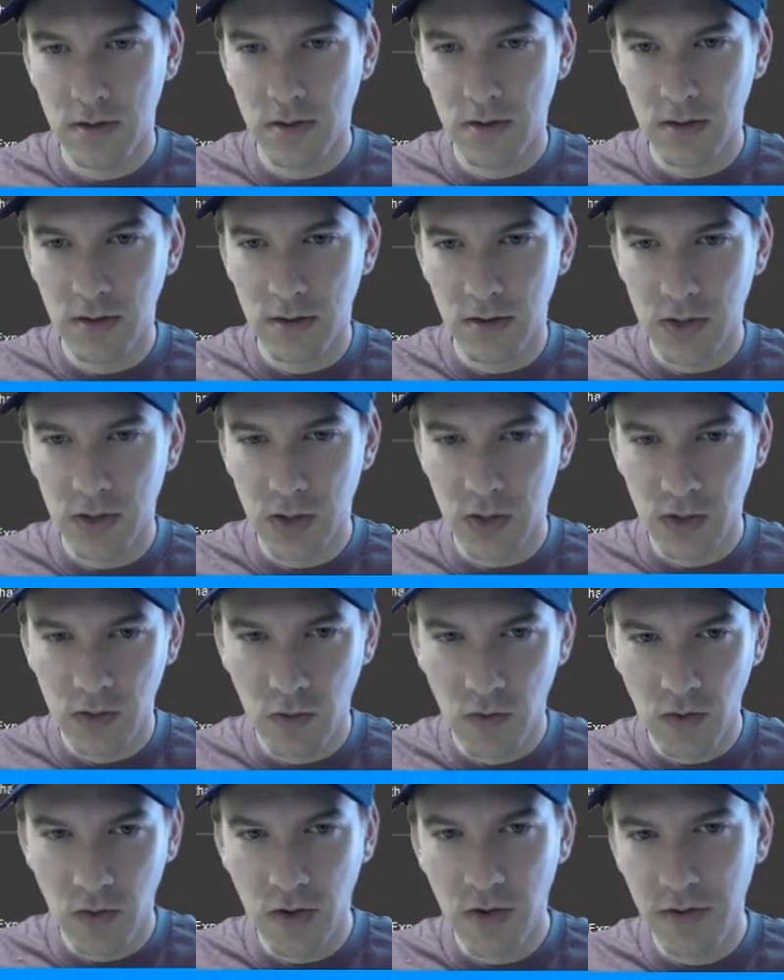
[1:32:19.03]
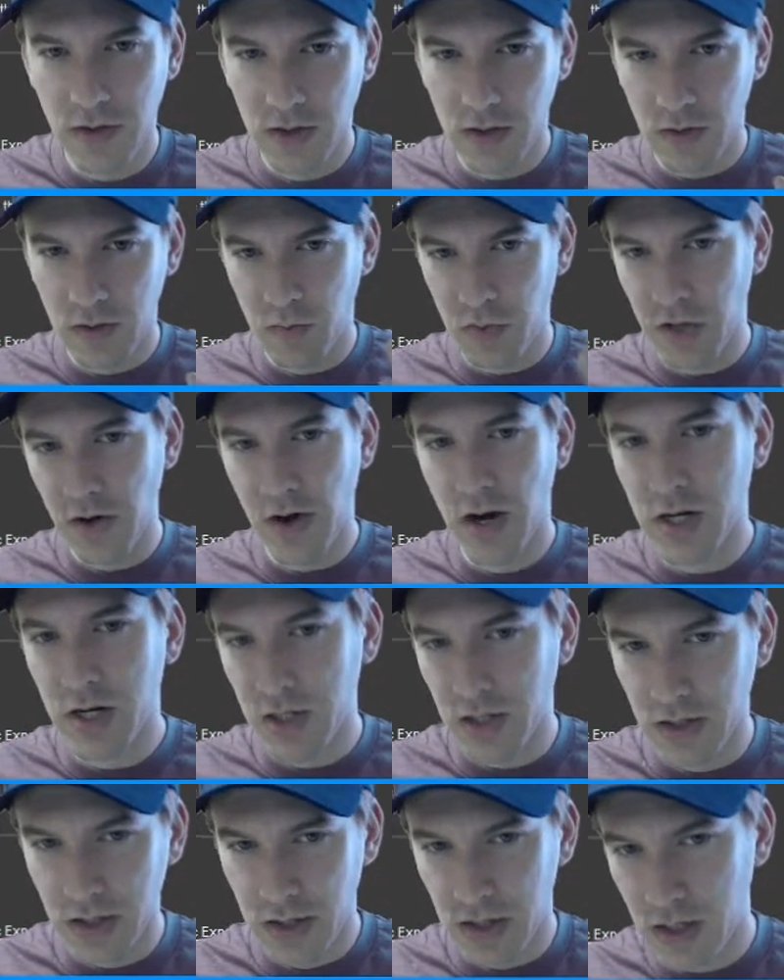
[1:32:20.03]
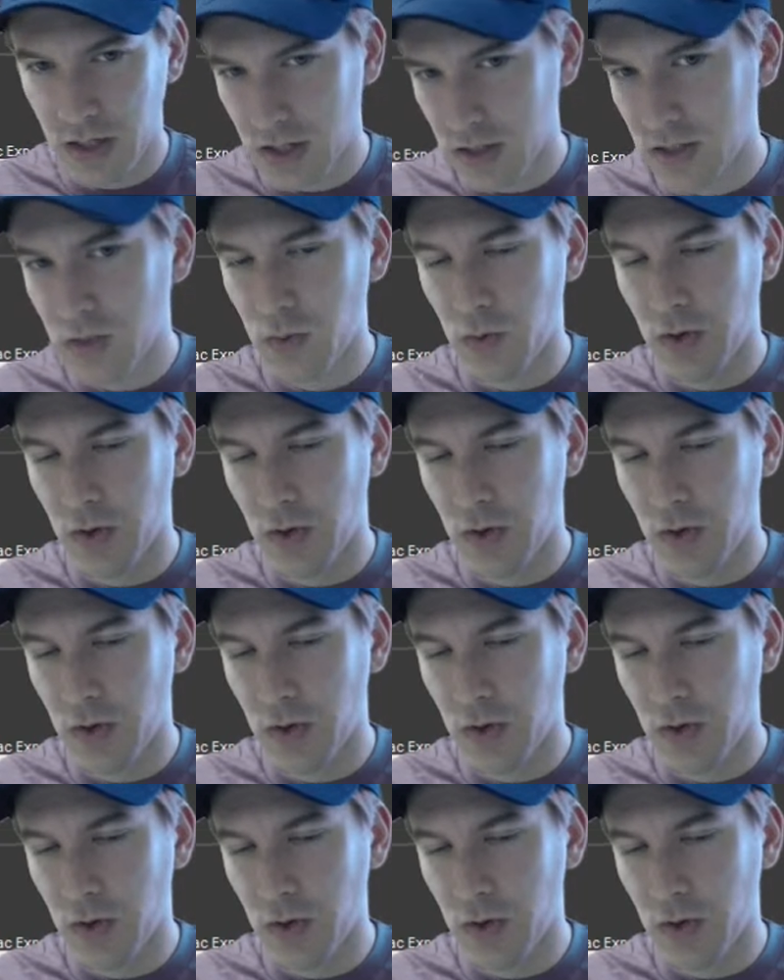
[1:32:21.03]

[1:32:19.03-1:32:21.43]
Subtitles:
the score that the player actually gets